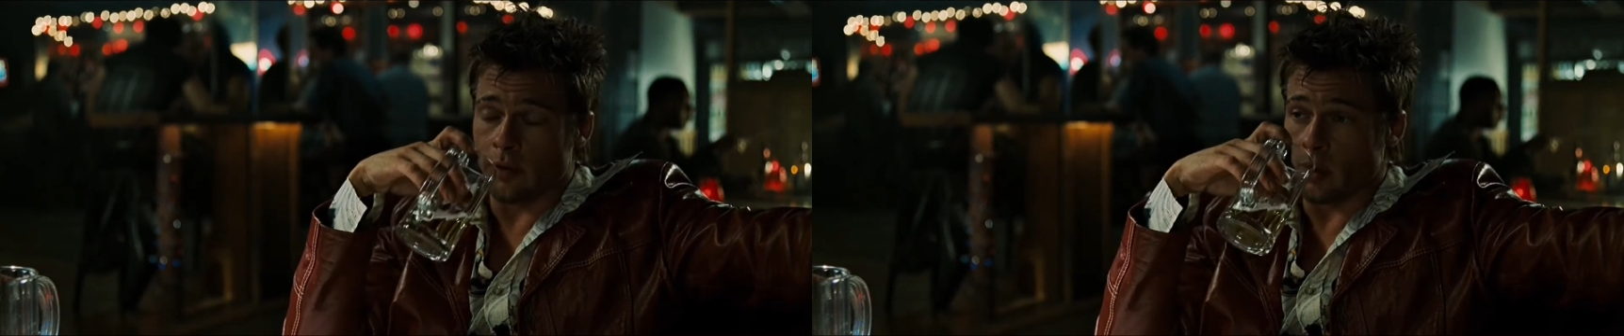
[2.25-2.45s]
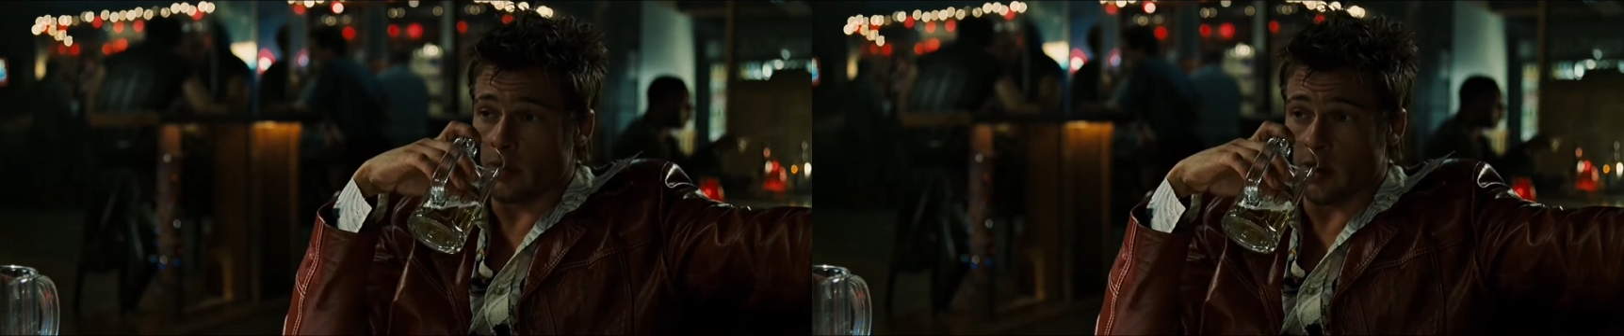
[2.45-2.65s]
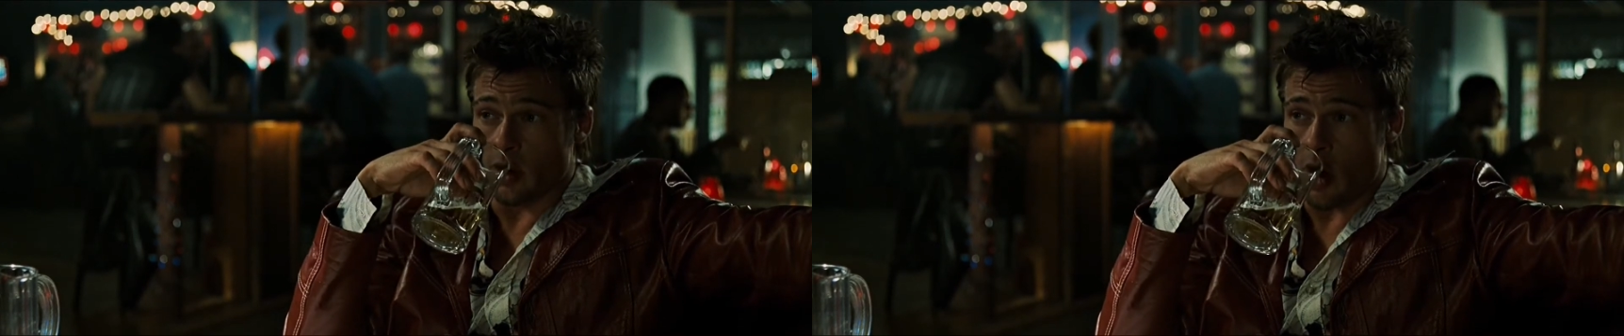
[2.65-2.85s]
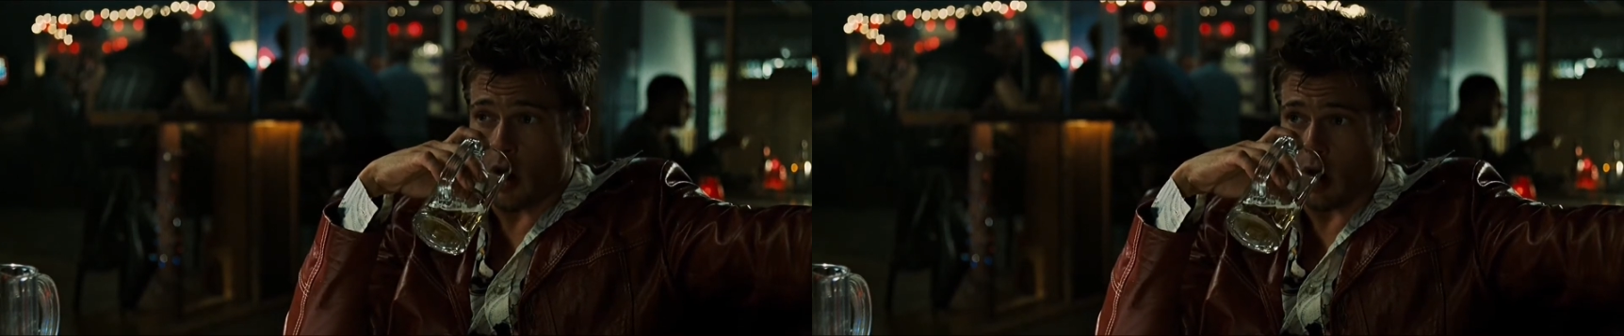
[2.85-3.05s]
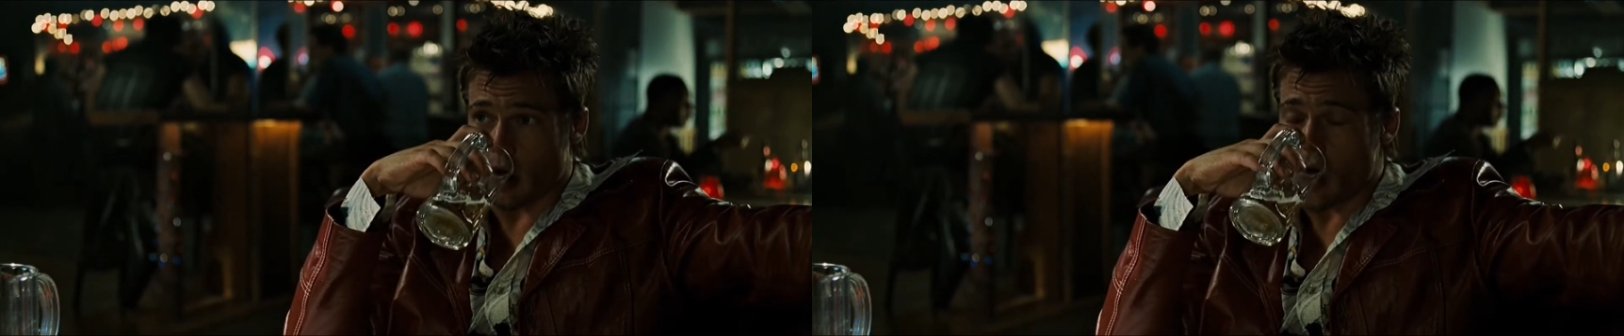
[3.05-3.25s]
moving car.
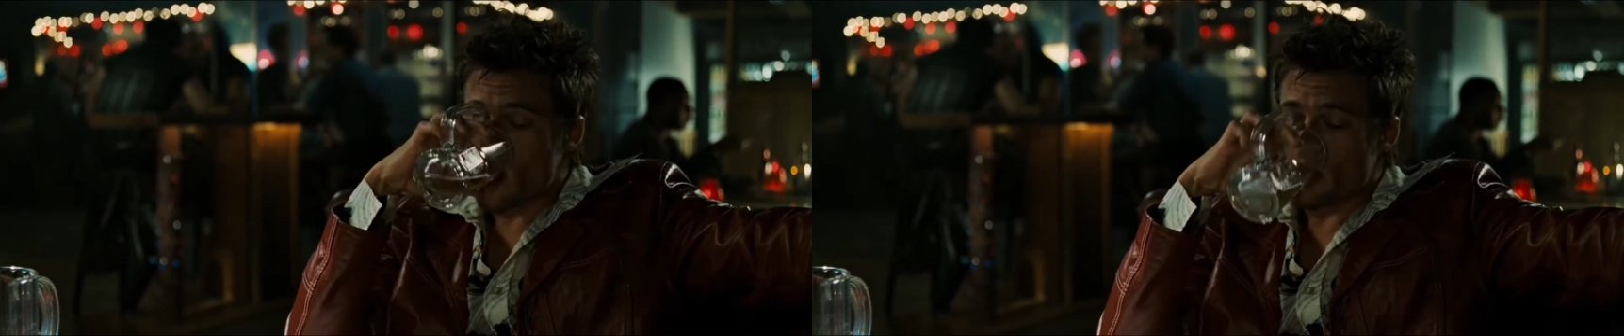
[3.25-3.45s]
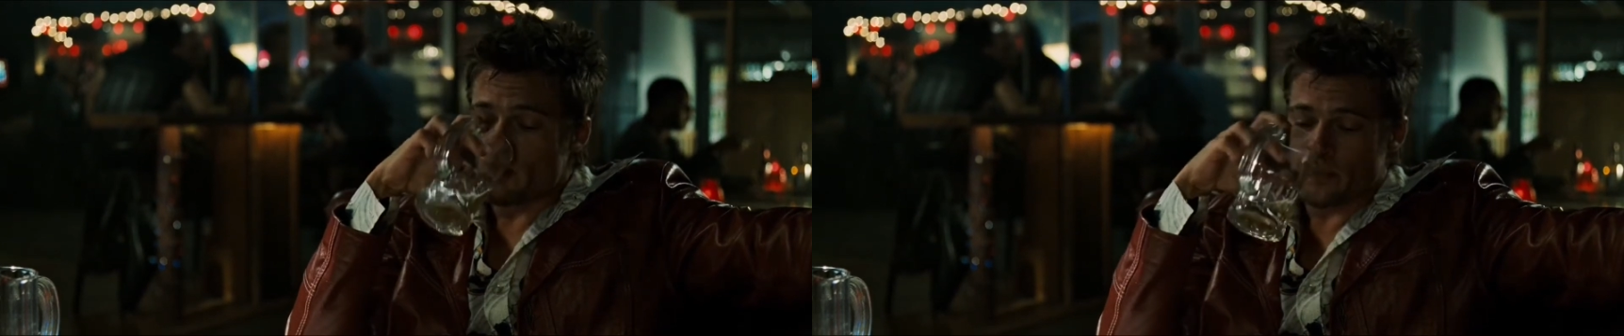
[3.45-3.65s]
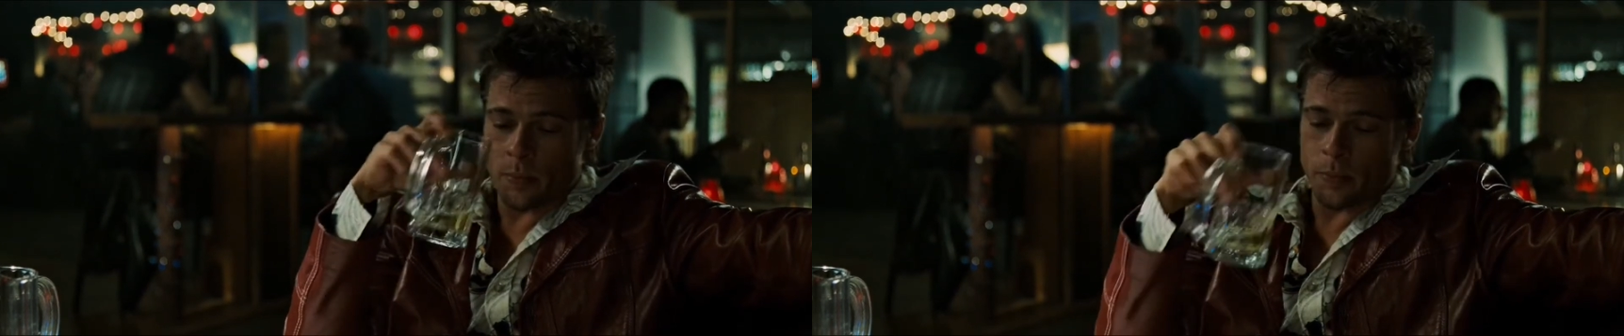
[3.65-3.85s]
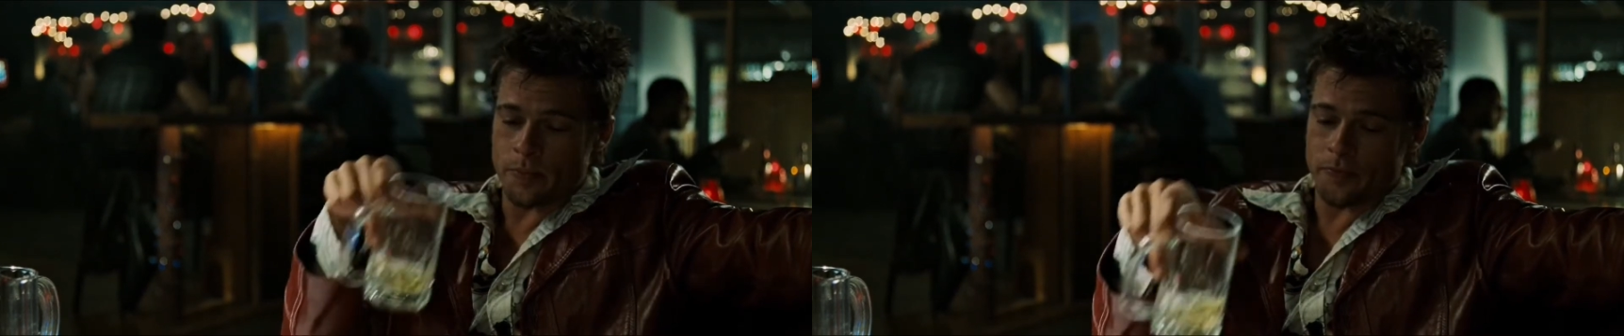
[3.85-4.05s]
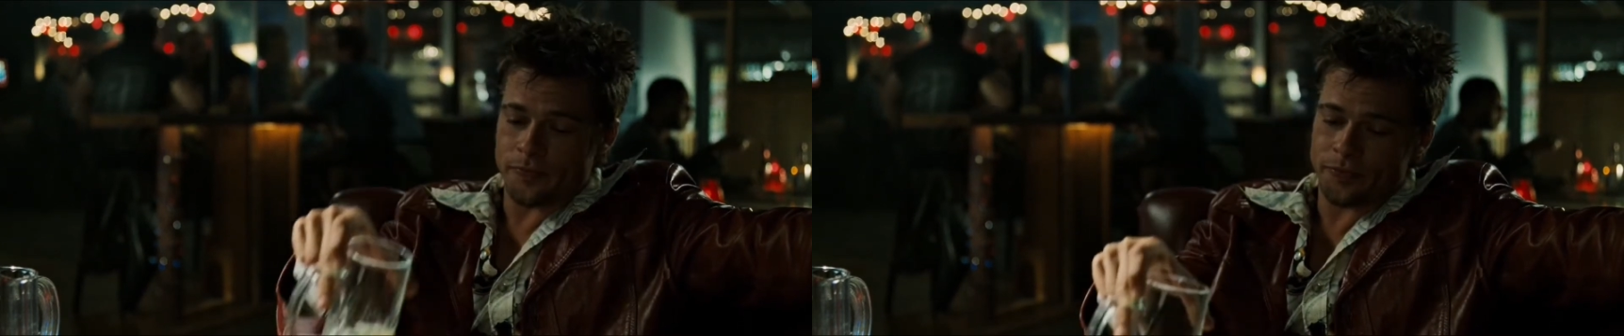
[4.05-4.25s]

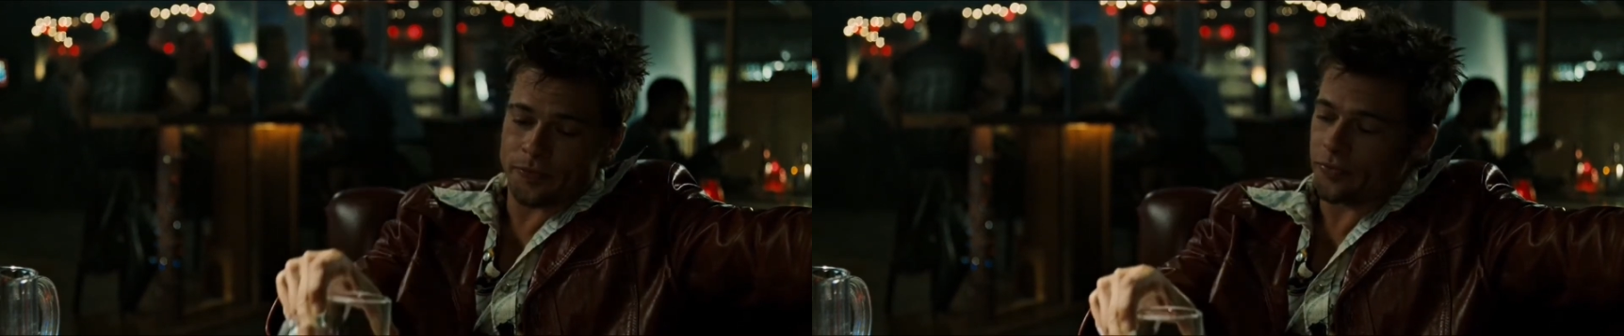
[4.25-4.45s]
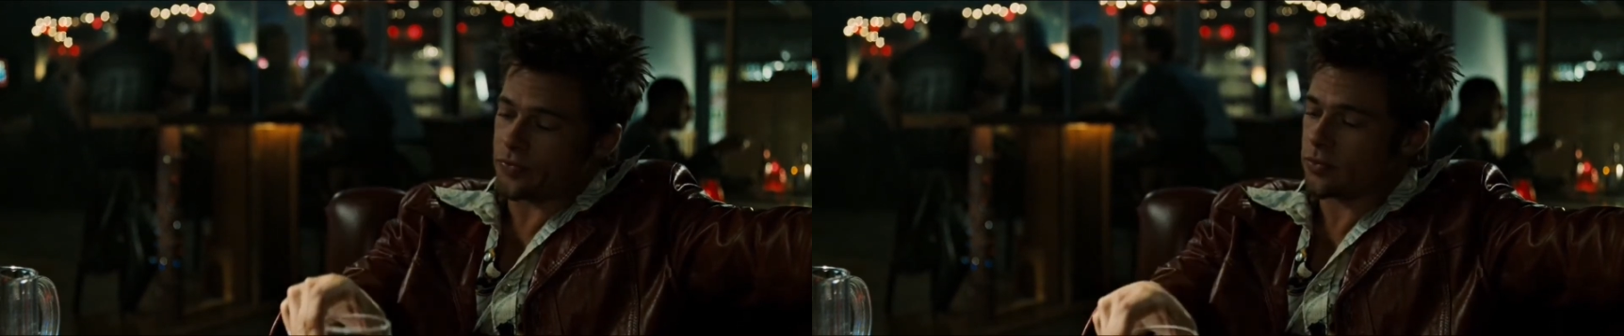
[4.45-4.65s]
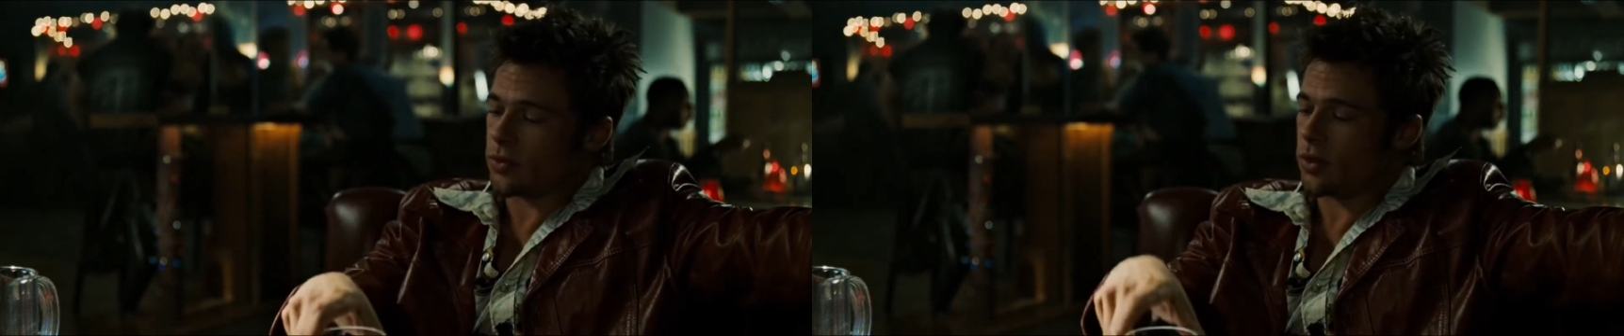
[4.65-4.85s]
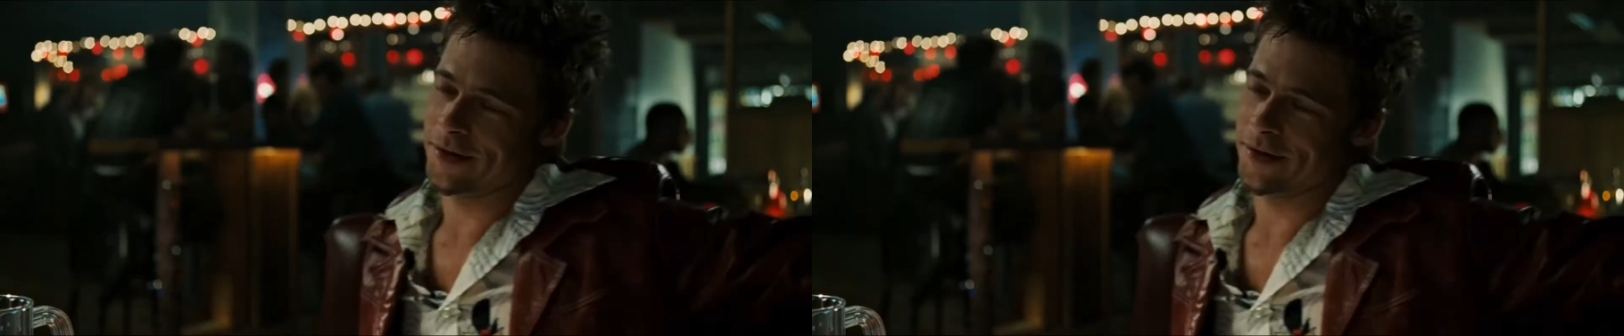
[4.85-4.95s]
I don't know. It's just